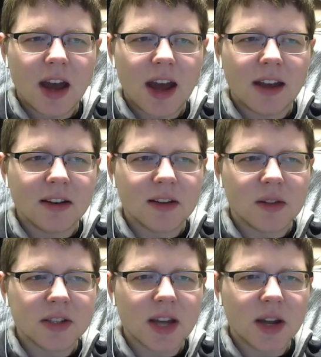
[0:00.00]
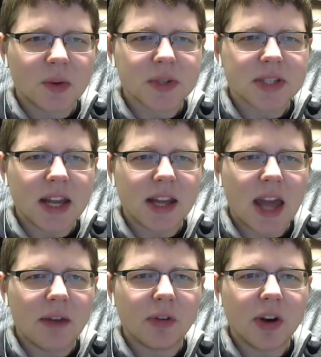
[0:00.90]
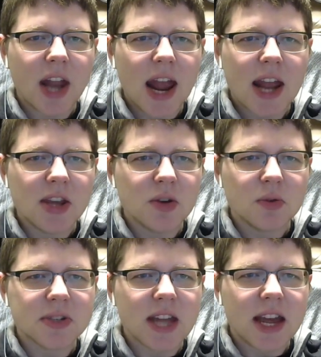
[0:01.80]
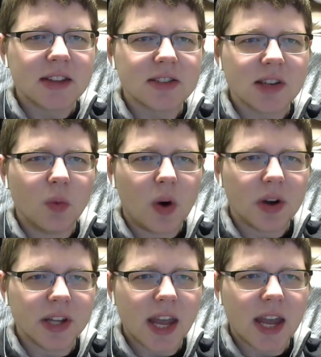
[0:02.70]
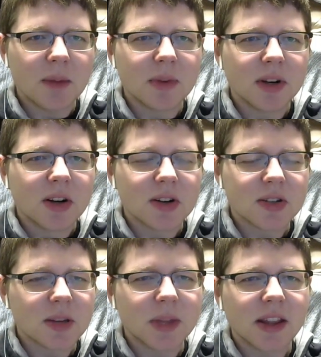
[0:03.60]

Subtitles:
and the title was like every AU Sands in one game or something